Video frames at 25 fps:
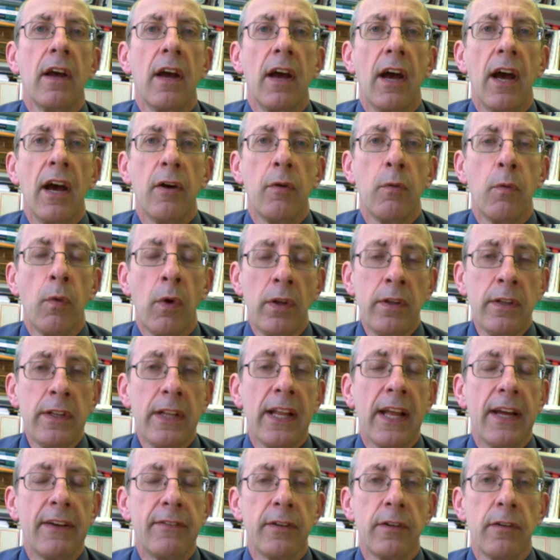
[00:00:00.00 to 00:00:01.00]
At what
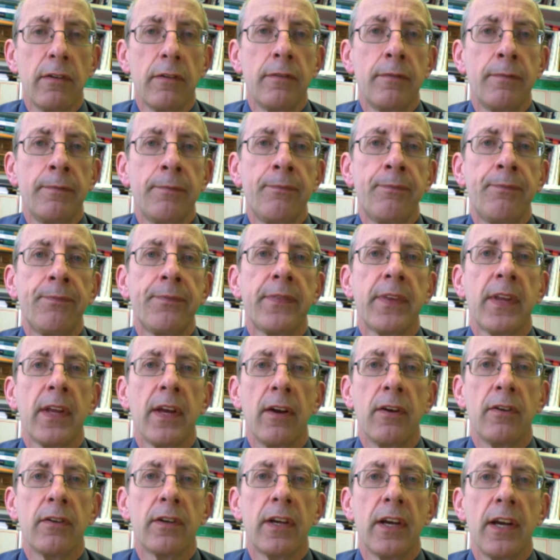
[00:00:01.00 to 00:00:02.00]
level?
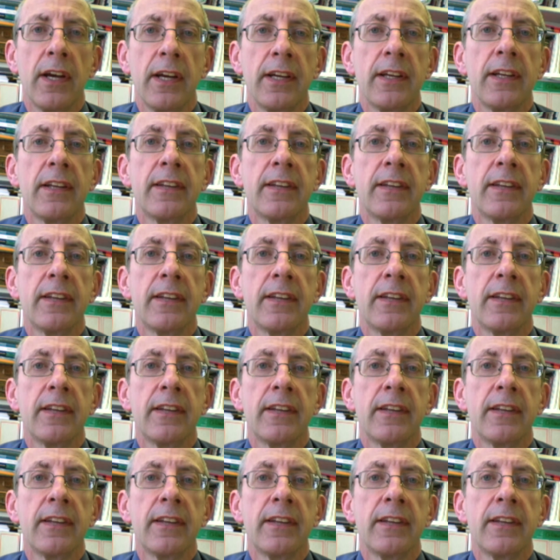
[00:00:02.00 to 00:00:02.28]
Okay,